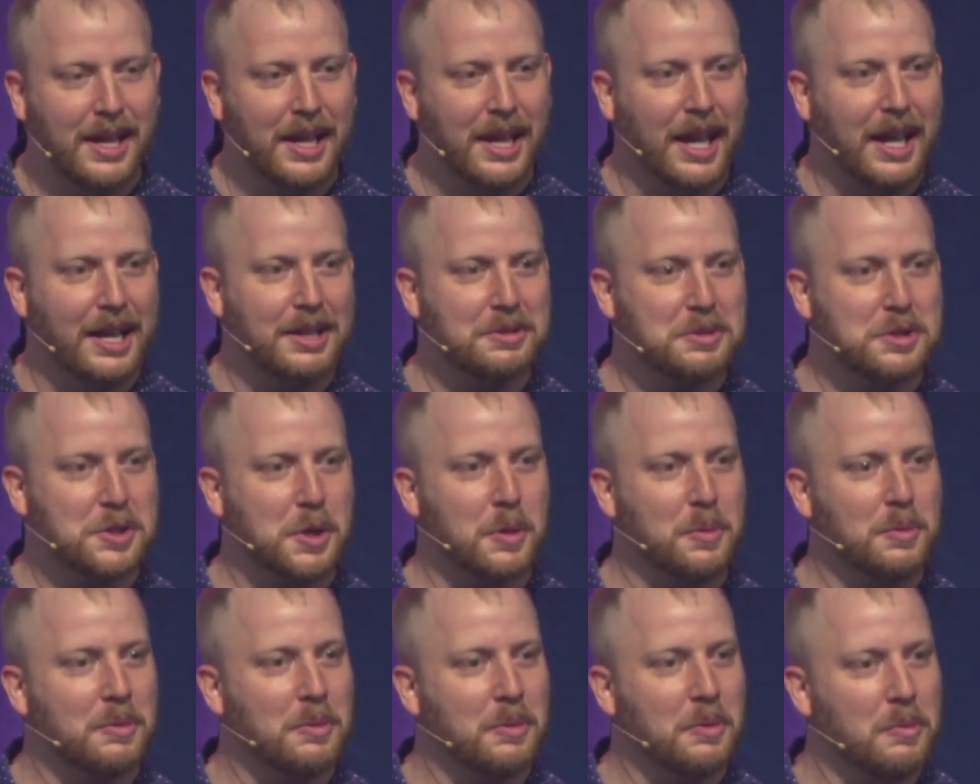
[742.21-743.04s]
And
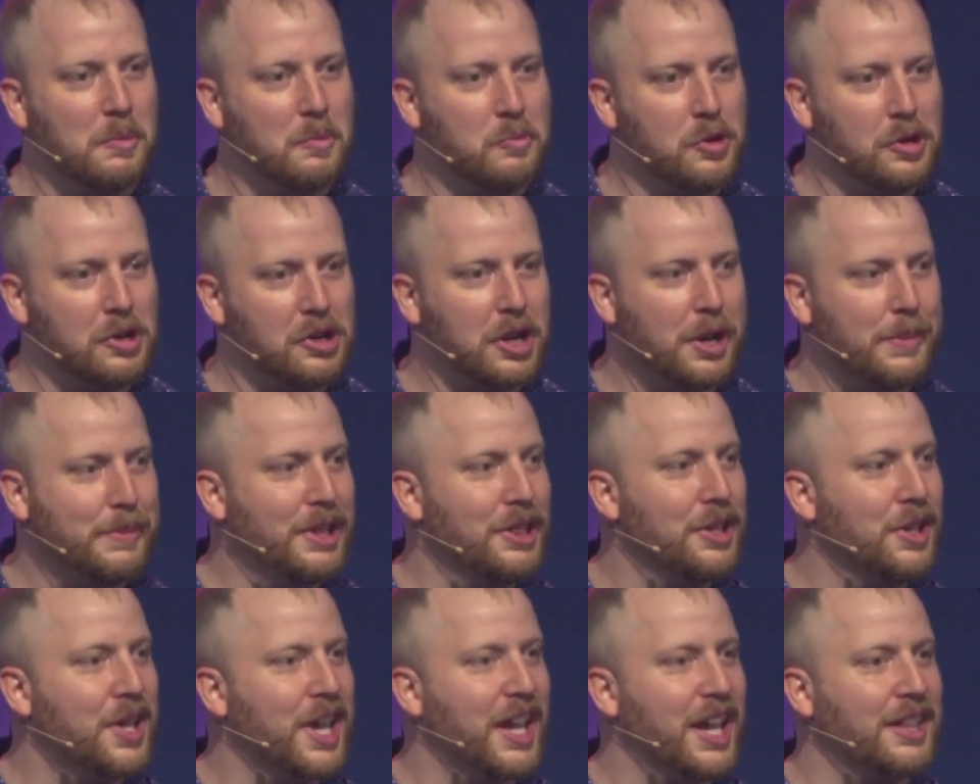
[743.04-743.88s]
so we're going to be
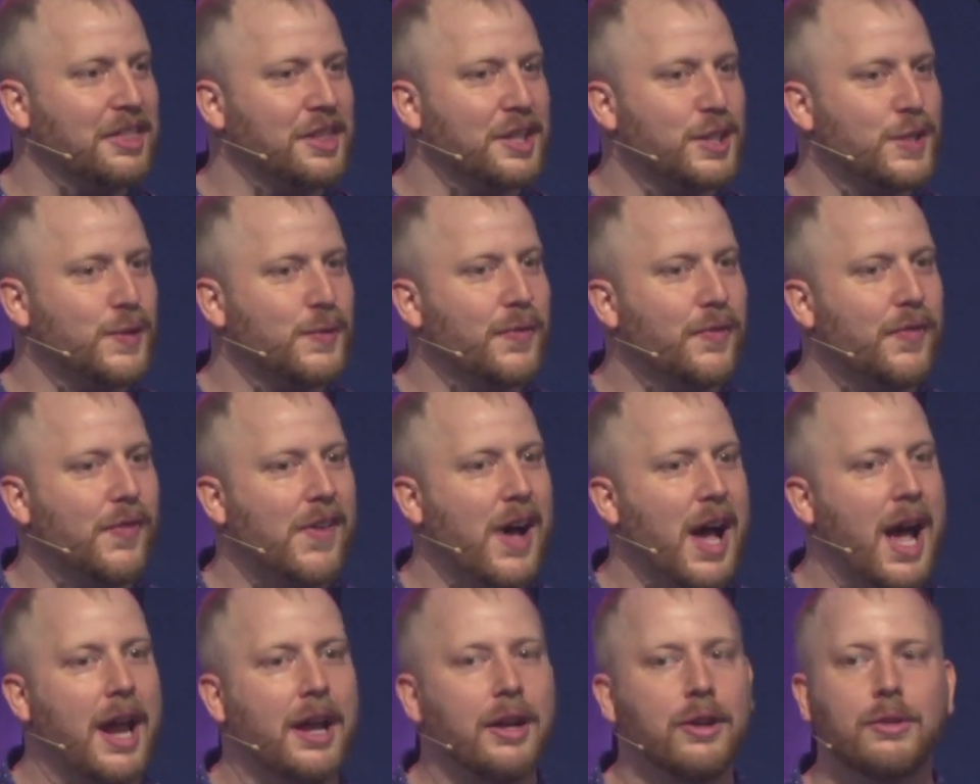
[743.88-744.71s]
looking at this
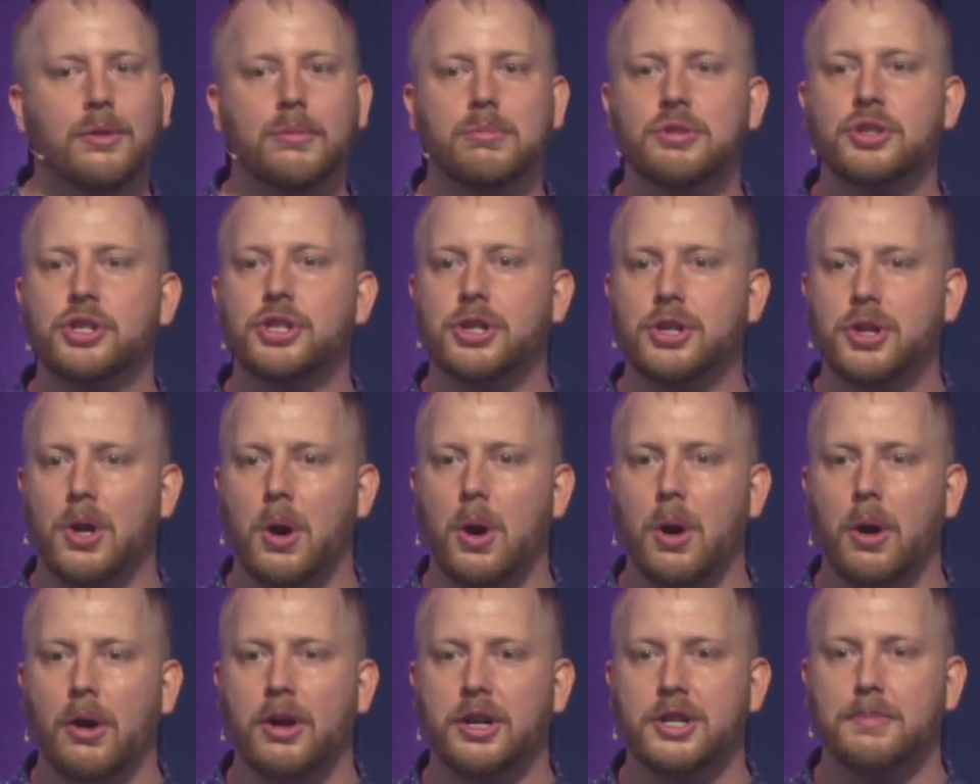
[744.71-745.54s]
final
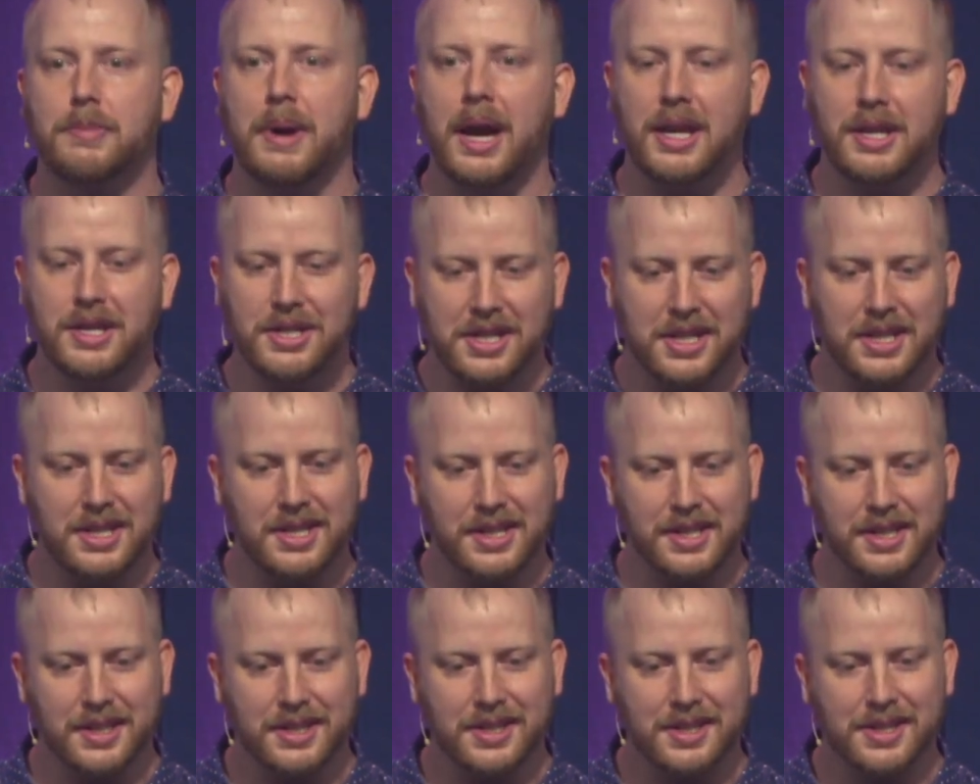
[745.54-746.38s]
charge by
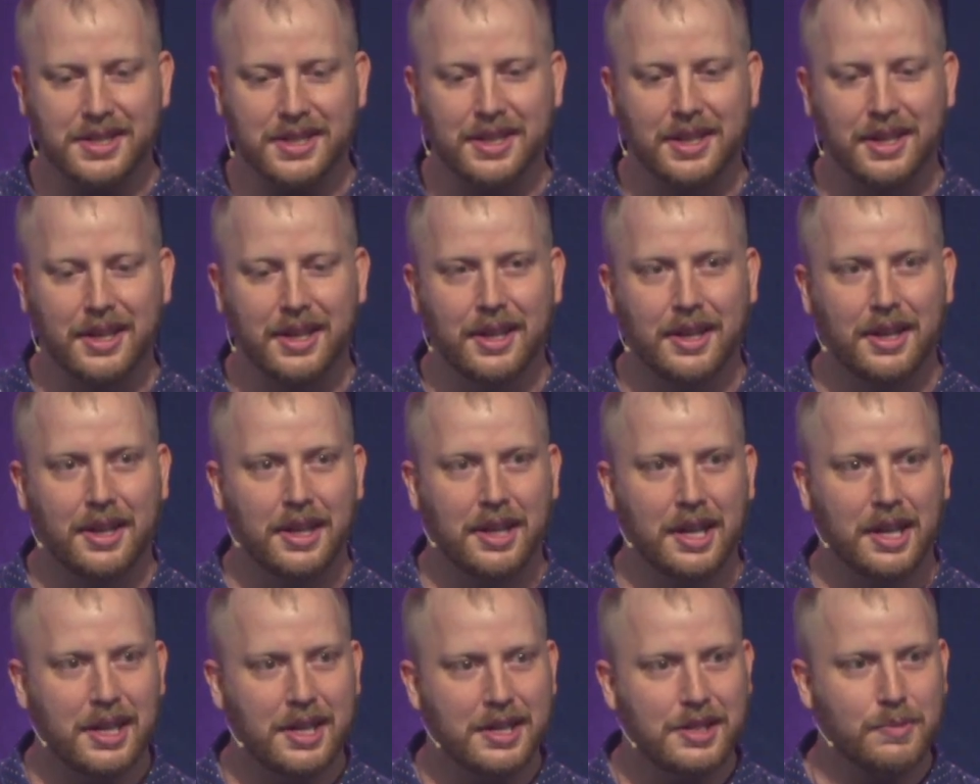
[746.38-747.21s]
Jesus,
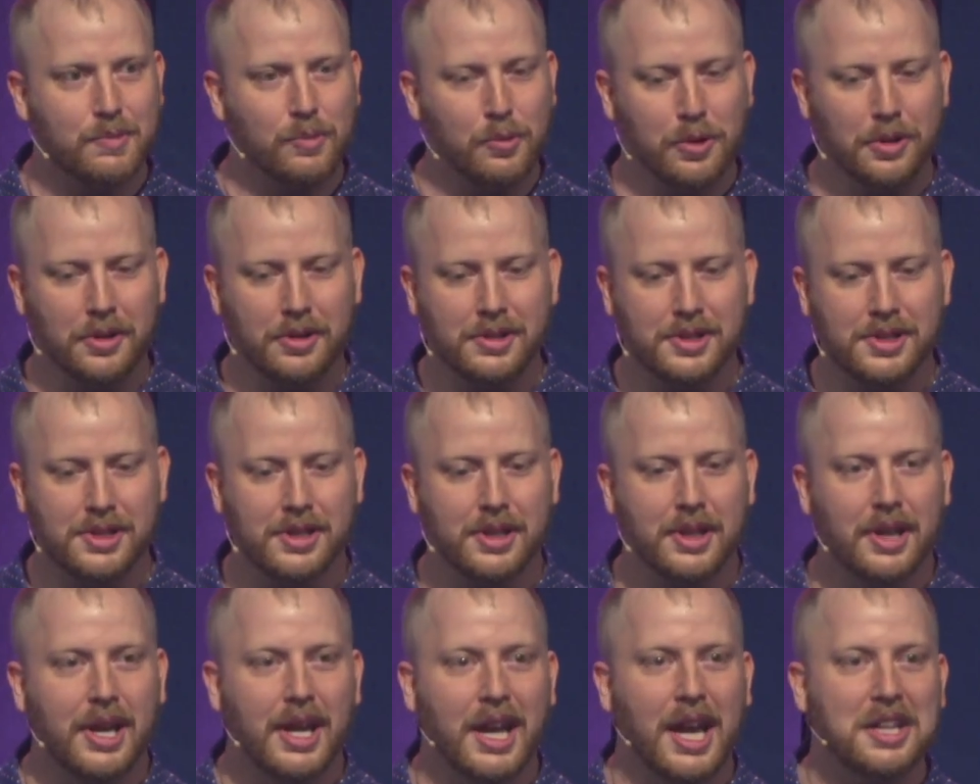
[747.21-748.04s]
his words.
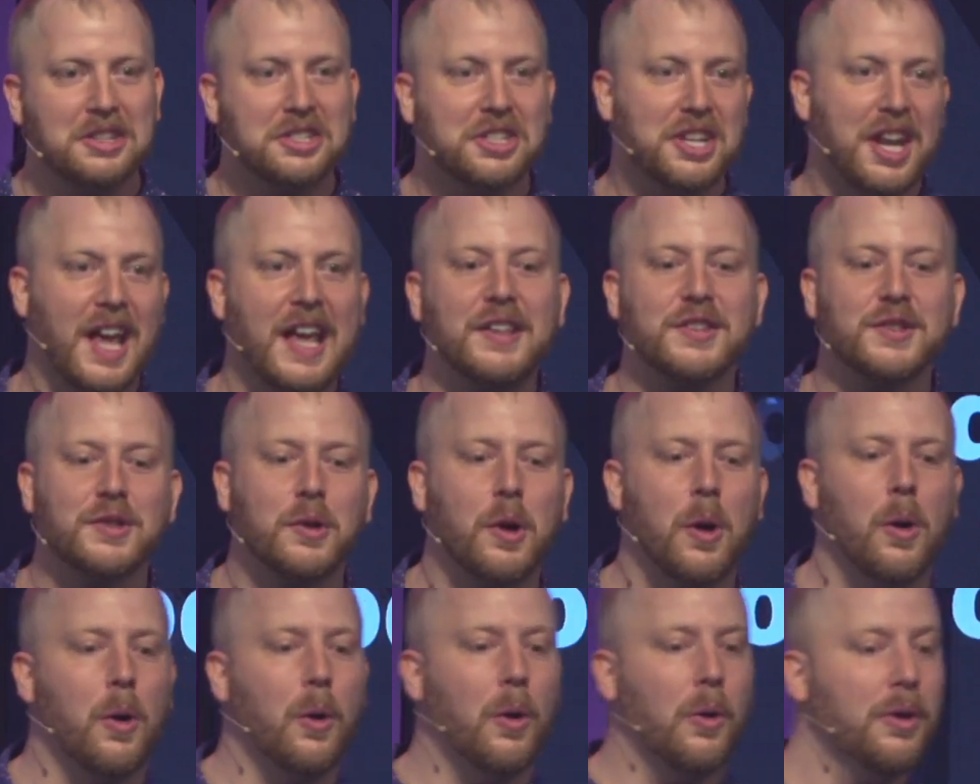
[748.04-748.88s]
And today's
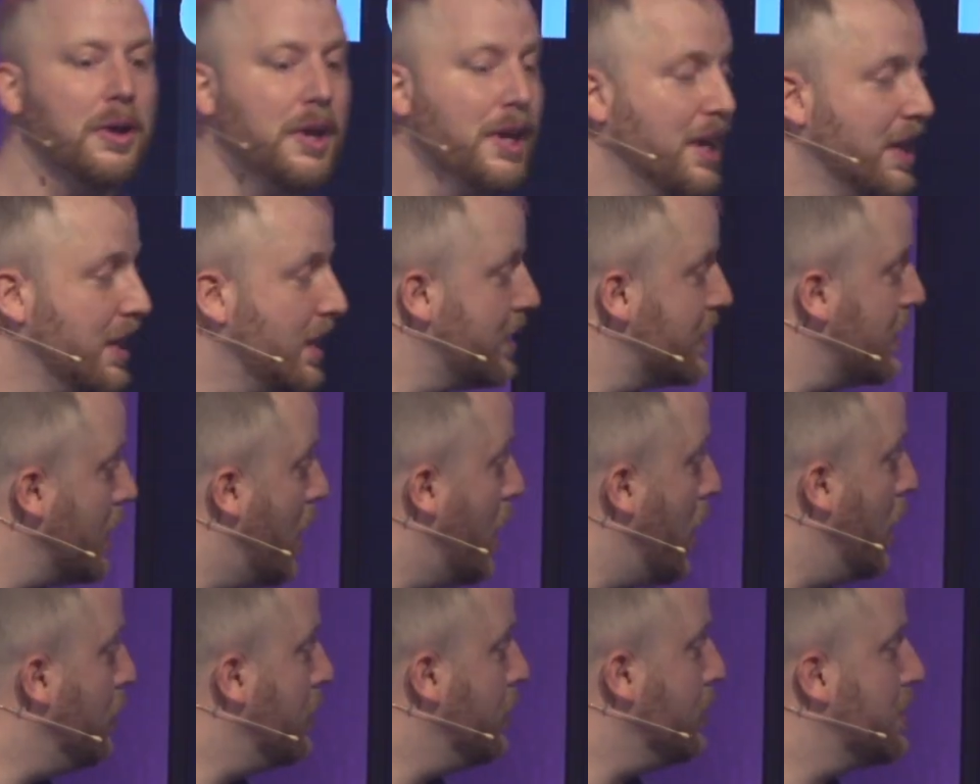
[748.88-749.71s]
goal is
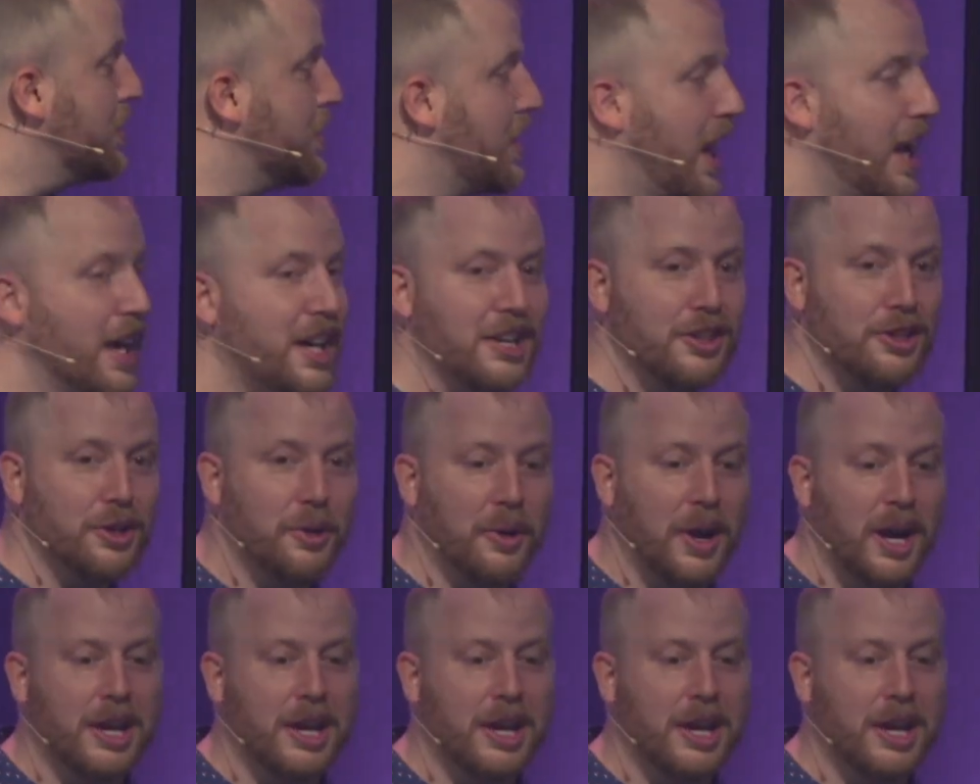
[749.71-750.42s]
understanding the Great